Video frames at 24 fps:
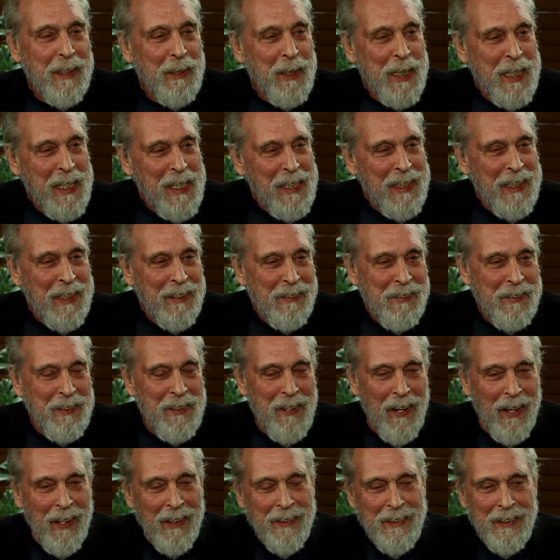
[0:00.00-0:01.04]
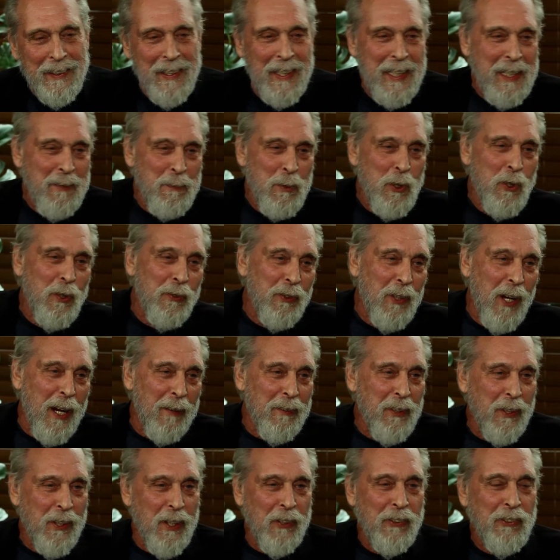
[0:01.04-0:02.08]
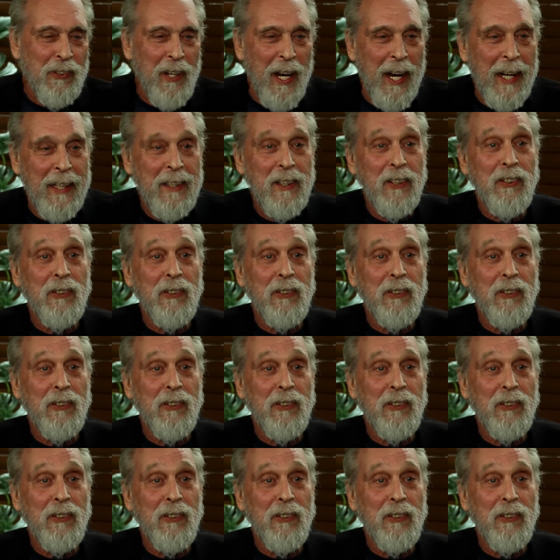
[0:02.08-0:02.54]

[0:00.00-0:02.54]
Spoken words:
he gets done, and he moves off to the side.